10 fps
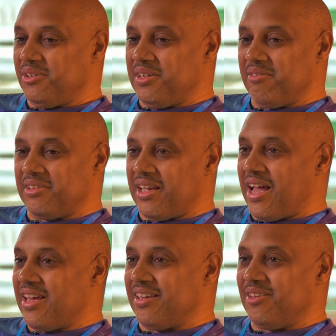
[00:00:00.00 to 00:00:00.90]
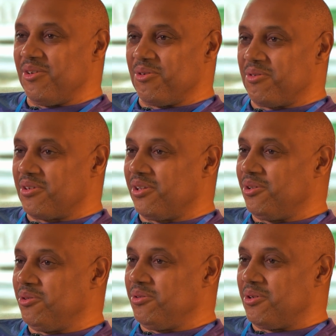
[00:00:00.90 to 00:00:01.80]
and everything, I had no
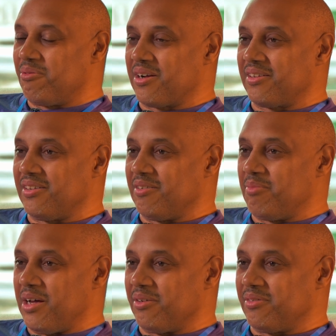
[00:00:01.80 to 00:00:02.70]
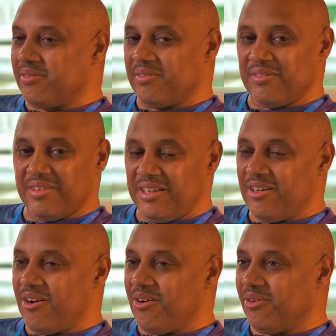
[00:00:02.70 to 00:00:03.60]
clue, about Lee
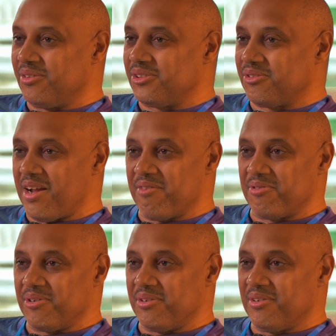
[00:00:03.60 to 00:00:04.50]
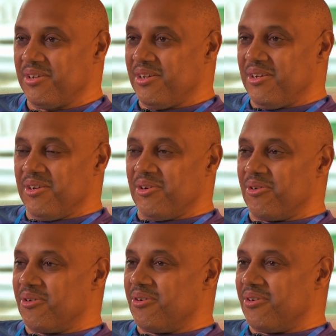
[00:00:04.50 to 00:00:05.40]
Hall and Stratford
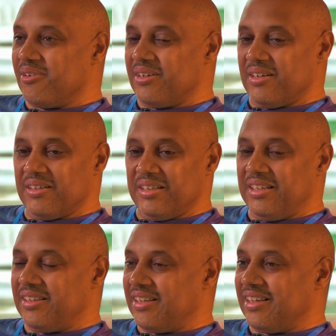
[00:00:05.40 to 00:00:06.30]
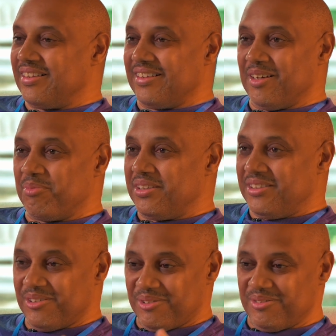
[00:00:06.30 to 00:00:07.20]
or anything up
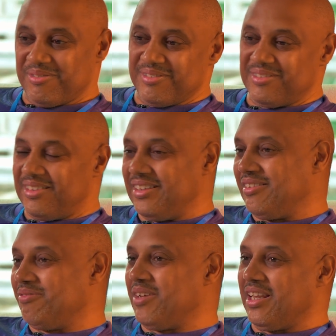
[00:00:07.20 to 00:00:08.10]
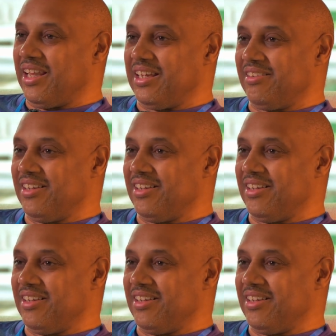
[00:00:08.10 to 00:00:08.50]
until my late,